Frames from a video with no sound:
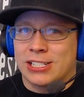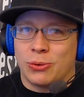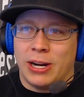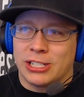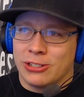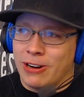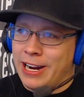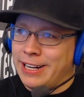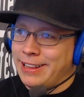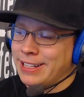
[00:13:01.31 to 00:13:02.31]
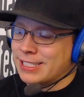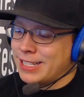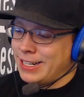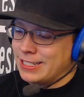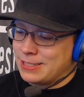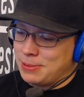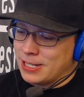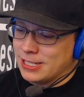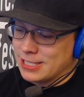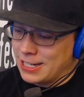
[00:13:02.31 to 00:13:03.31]
situation, right? These things,
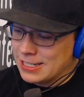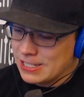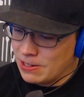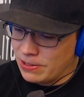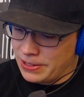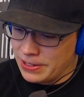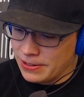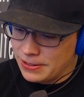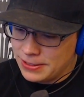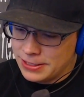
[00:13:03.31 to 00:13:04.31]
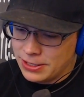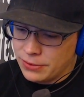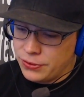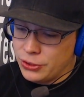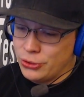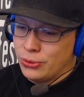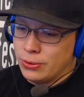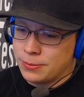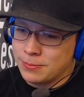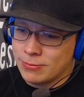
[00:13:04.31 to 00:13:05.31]
because like I said earlier, you know, if
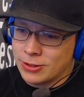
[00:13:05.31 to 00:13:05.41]
you